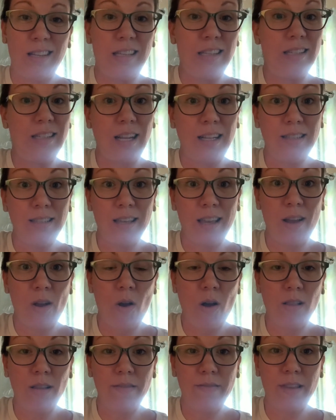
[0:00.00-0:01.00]
stenciling
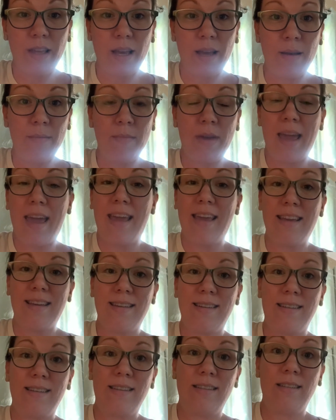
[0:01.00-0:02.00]
all of them
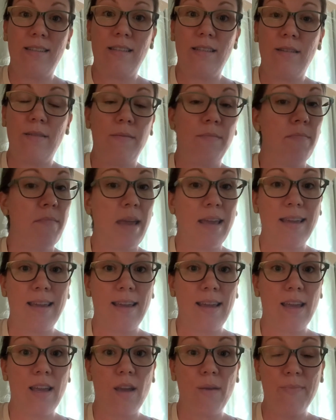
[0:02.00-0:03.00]
and
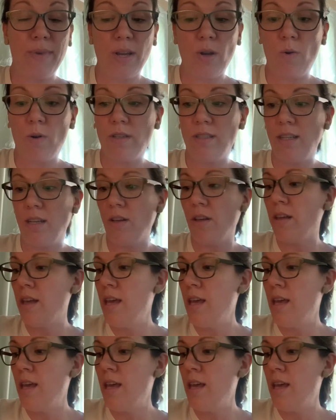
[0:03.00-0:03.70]
making it a big ordeal.